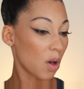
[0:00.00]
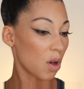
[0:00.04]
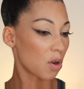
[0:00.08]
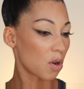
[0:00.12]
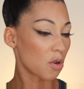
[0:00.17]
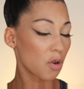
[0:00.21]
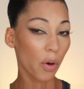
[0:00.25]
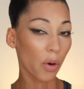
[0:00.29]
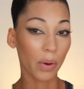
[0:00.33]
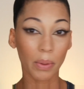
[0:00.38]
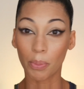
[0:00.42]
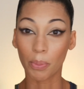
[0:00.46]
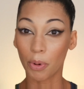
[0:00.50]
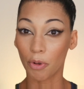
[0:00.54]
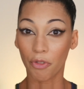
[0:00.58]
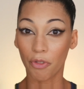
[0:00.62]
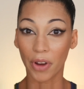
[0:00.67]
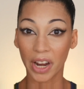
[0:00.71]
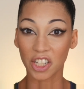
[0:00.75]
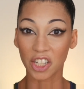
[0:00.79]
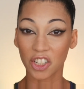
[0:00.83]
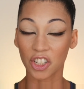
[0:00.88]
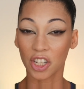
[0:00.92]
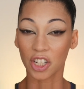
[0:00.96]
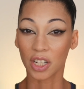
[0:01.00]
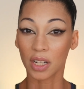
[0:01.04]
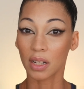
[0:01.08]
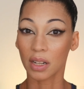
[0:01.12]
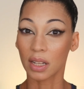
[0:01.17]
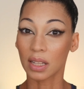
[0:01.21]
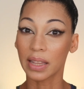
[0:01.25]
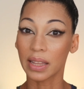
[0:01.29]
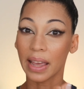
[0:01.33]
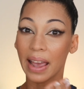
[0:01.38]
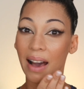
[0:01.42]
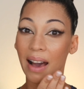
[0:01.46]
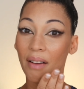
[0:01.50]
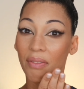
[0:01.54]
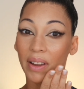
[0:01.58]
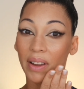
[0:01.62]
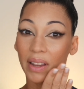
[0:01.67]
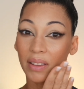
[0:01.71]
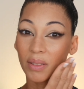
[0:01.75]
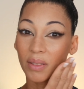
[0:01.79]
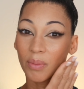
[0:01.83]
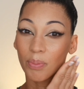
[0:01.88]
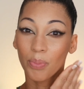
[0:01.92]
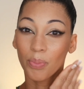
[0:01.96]
no imperfection, and they have
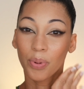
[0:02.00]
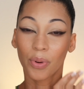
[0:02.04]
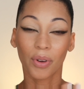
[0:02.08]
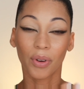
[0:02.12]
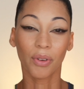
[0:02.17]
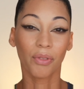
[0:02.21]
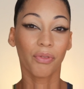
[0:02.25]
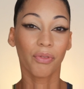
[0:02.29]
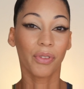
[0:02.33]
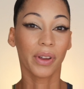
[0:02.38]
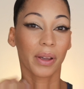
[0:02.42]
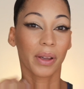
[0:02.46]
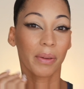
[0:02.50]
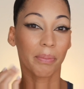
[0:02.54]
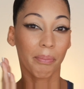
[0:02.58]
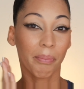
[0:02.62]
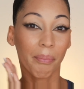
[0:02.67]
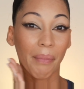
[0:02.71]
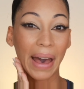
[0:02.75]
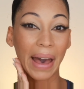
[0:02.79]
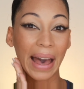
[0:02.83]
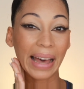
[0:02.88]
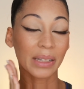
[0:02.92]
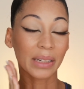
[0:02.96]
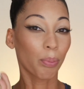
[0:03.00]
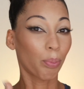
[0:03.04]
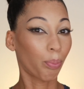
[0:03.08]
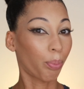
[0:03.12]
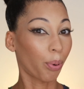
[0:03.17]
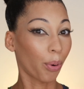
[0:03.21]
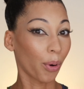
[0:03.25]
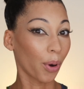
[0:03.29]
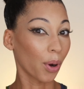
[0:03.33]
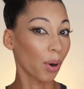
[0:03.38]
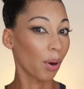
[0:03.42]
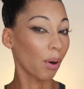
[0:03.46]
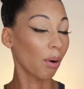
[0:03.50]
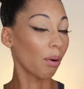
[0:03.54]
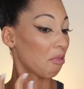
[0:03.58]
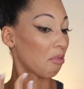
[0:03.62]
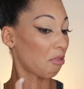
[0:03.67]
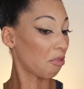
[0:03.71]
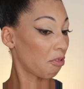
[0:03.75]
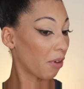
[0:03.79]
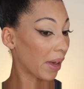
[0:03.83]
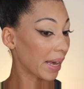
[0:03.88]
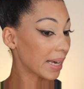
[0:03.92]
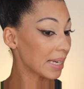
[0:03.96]
like the perfect matte pearl
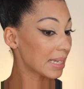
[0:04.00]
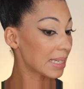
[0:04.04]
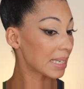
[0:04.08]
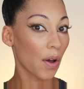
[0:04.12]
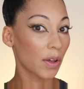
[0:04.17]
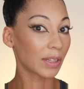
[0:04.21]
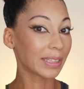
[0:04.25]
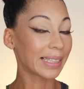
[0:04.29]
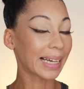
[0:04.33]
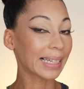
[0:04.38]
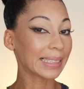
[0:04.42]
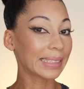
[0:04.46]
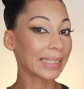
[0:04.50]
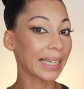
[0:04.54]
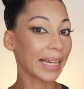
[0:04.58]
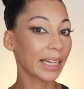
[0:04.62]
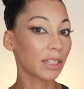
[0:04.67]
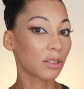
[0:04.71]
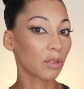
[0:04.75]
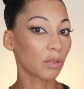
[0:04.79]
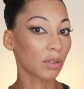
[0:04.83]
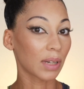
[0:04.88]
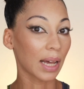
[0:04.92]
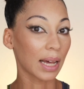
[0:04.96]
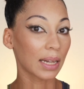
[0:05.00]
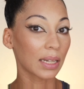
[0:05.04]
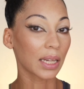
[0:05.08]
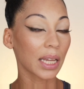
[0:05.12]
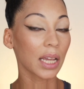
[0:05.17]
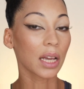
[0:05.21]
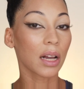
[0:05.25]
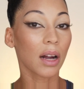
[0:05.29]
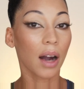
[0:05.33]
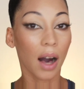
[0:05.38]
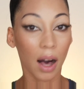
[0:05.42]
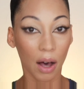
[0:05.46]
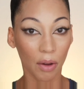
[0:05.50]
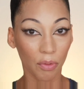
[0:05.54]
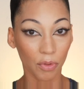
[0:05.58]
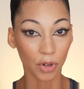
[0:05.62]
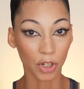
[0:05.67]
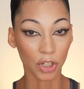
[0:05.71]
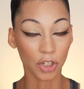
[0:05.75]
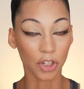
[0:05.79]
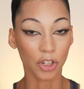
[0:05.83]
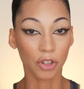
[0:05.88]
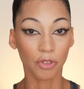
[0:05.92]
face that they do not need coverage.